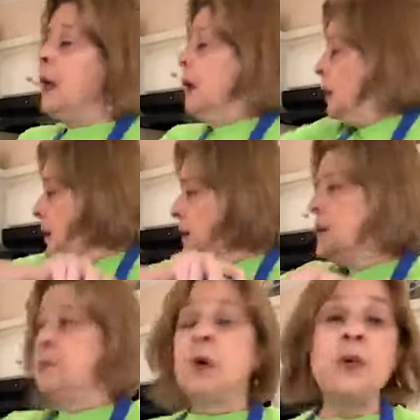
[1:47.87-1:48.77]

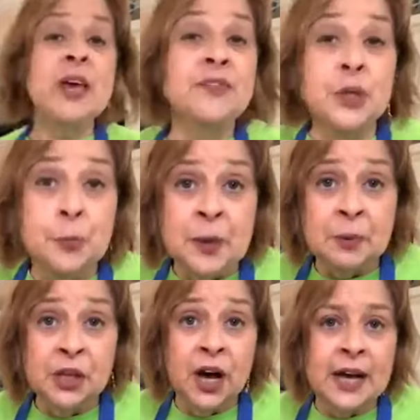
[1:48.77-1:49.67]
but we have new
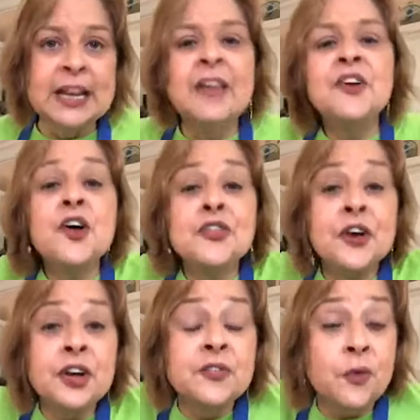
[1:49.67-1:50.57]
people on, and there are
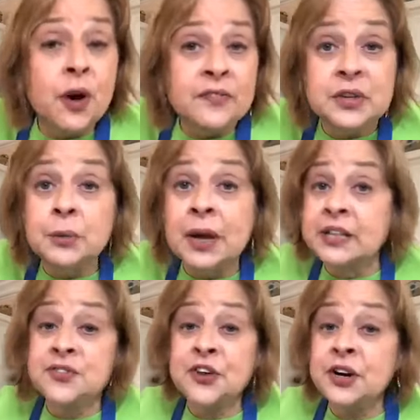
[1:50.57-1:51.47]
34 of you,
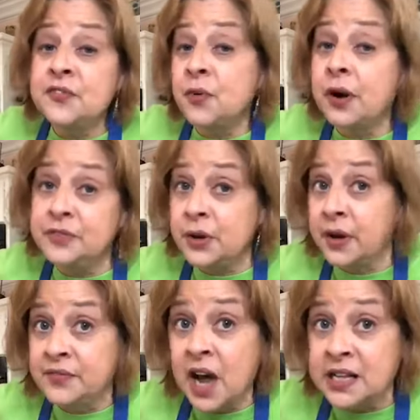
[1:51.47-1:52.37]
and 34 of you
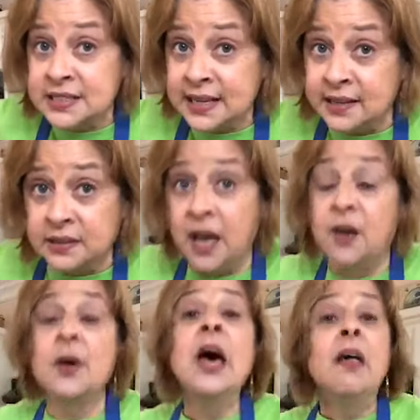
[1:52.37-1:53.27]
have not said hello.
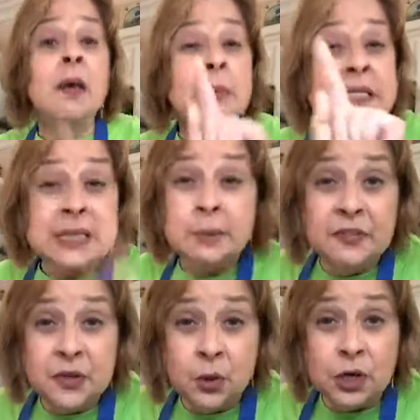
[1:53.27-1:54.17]
That means some of
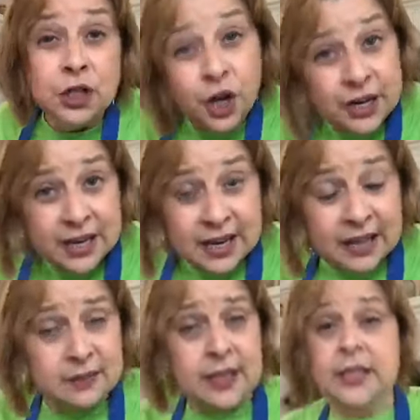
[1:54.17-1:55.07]
you are lurking
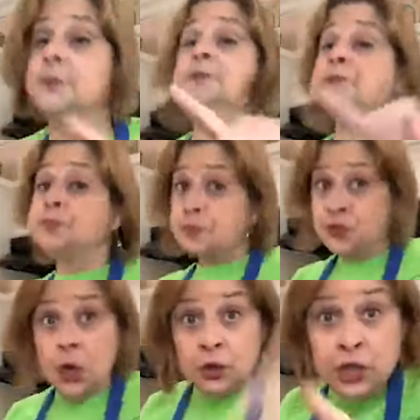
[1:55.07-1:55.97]
out there.
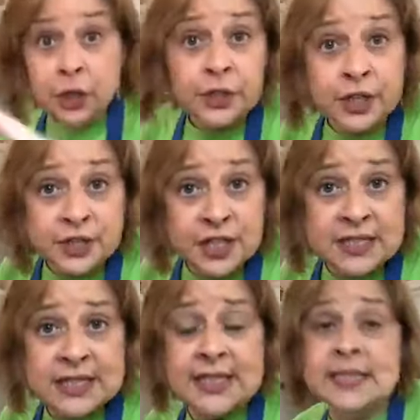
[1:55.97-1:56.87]
No lurkers on
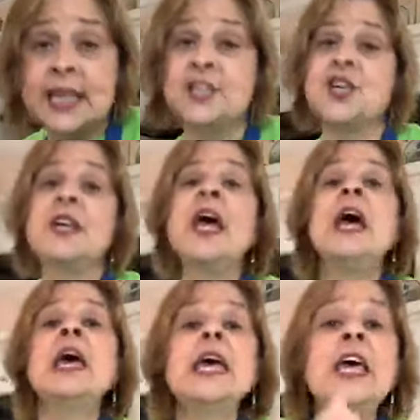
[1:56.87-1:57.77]
Cindy's Kitchen.
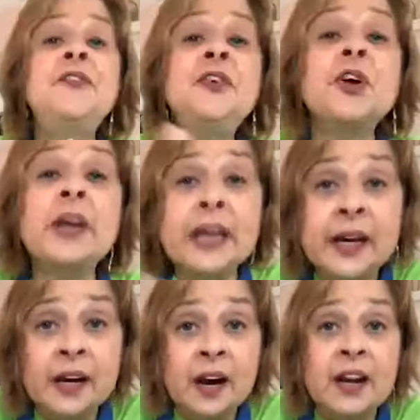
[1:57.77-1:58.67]
If you're
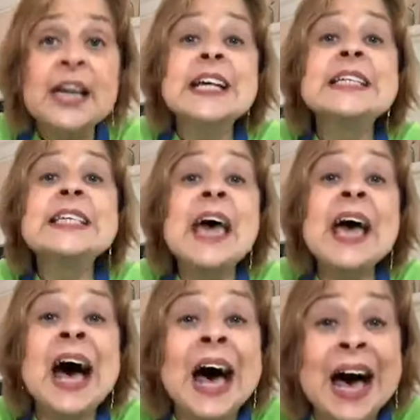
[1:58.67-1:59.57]
here, say
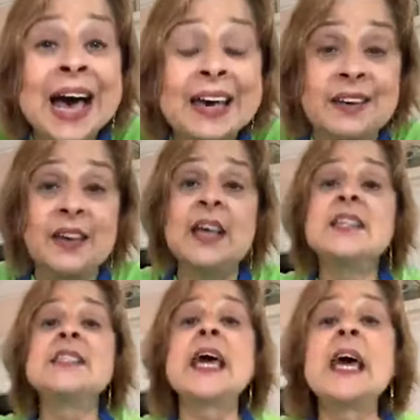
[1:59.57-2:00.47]
hi,
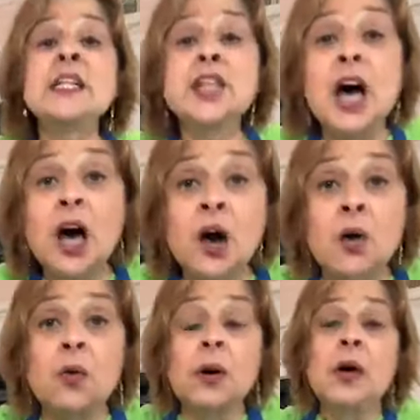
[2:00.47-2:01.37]
say
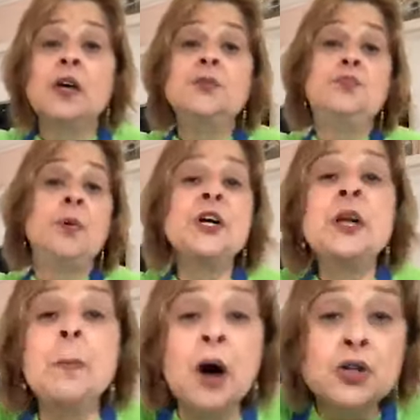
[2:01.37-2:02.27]
hello, put an
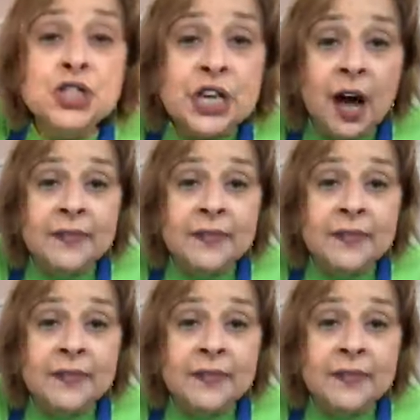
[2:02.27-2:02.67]
emoji on